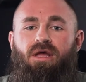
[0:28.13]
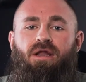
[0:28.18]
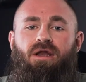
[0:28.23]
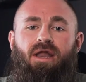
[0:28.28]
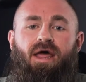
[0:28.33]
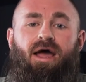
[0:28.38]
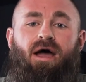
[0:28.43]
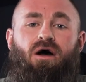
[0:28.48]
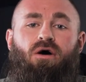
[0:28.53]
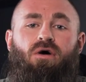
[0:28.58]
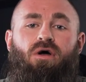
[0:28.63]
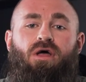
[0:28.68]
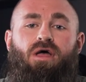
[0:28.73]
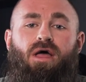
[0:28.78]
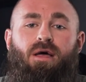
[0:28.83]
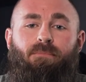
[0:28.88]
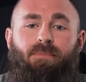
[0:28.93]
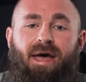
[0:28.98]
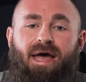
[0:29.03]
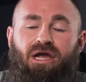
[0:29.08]
Now,
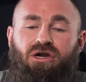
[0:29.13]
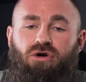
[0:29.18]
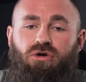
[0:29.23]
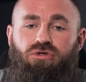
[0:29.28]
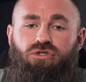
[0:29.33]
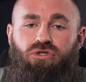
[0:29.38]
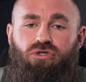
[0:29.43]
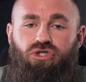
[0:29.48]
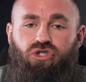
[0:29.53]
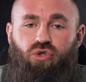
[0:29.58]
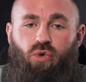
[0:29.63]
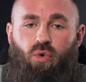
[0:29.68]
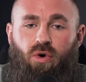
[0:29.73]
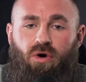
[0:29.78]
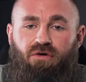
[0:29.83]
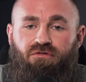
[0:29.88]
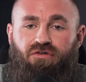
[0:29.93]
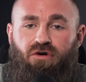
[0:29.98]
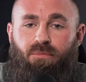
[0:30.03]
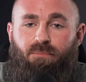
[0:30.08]
macros,
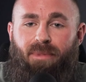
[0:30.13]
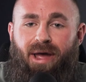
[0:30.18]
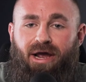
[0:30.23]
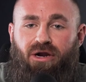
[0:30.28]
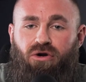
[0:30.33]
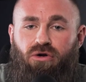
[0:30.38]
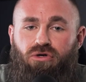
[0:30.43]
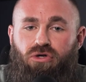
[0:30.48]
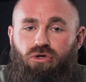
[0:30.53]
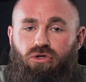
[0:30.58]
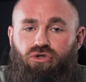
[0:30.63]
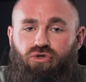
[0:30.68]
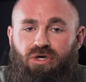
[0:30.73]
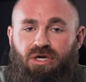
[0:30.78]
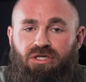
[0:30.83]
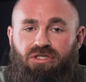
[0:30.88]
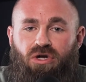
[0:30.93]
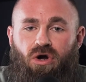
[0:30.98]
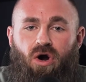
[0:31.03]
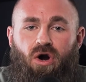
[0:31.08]
short for
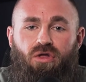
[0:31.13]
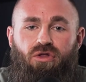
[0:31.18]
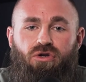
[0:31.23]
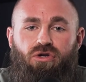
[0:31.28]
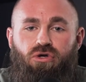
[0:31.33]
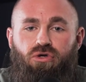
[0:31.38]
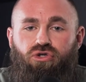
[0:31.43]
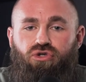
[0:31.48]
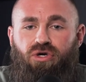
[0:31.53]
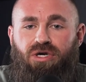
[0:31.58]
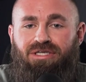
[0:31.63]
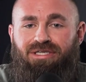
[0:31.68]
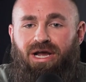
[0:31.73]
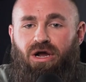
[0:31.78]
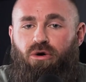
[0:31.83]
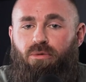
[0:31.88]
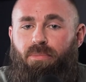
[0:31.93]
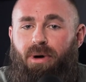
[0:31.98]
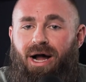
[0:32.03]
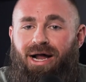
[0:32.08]
macronutrients, are the nutrients
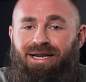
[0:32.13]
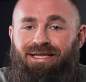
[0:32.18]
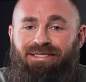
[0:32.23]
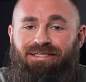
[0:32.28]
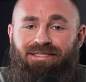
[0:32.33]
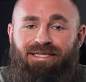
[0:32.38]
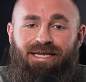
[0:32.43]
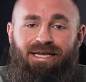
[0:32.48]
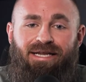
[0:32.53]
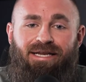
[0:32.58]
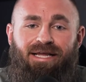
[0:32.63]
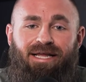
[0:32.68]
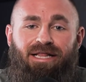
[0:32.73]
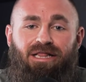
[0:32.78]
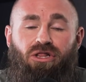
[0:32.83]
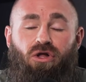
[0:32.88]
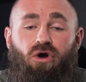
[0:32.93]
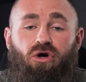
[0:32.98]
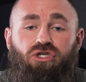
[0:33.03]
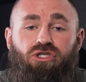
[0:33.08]
our bodies need
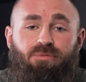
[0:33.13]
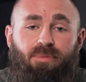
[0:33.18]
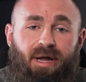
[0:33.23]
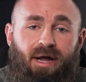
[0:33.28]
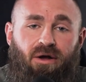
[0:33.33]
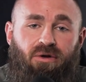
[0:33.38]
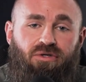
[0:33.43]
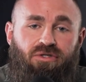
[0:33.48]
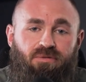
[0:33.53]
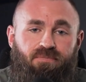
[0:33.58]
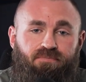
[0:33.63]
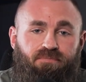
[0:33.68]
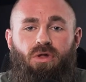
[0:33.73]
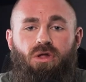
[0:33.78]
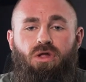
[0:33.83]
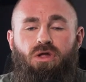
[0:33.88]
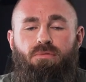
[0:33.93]
in large amounts: